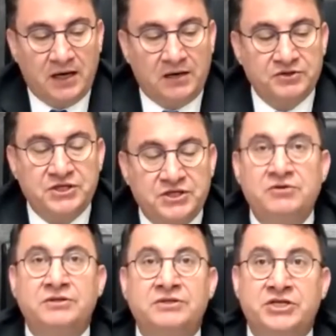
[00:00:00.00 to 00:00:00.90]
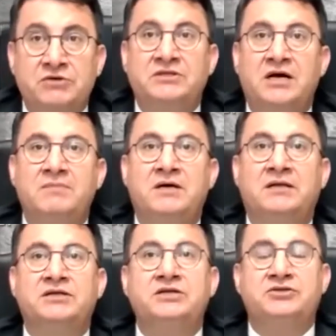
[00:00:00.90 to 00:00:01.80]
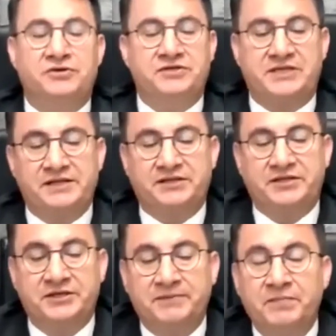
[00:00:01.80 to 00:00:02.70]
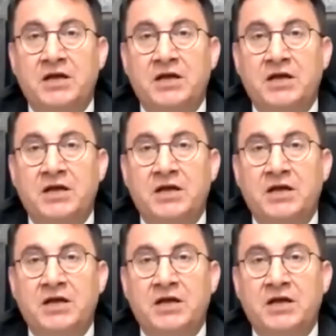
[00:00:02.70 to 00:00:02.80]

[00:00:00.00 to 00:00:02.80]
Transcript: Our Geothermal Research Center,